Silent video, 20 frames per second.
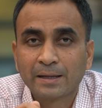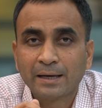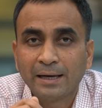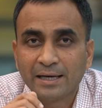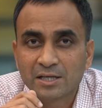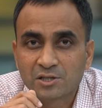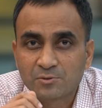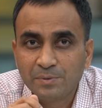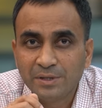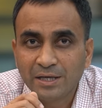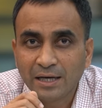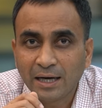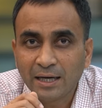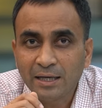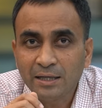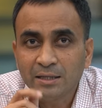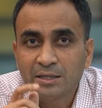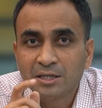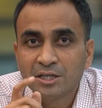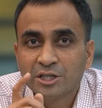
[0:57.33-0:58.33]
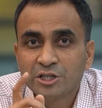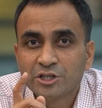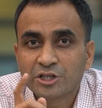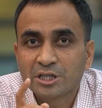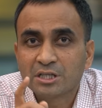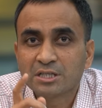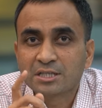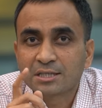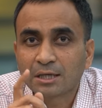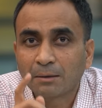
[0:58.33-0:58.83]
SBI
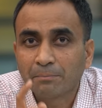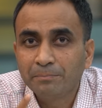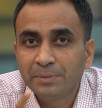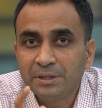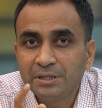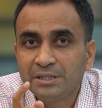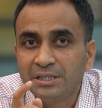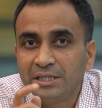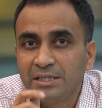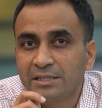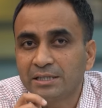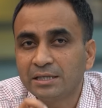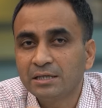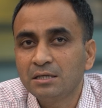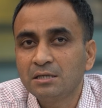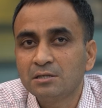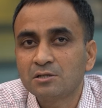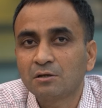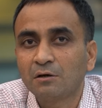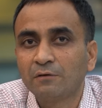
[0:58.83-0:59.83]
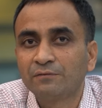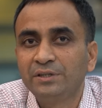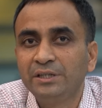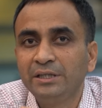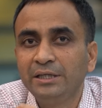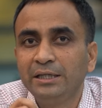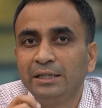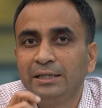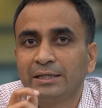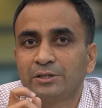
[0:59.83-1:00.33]
shall submit details of the
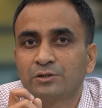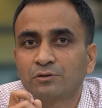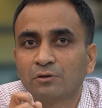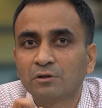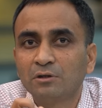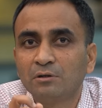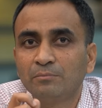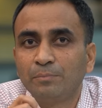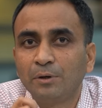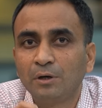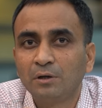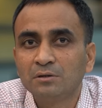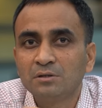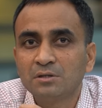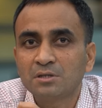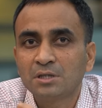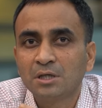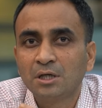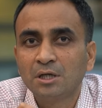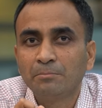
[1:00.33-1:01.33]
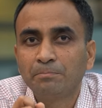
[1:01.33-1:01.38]
electoral bonds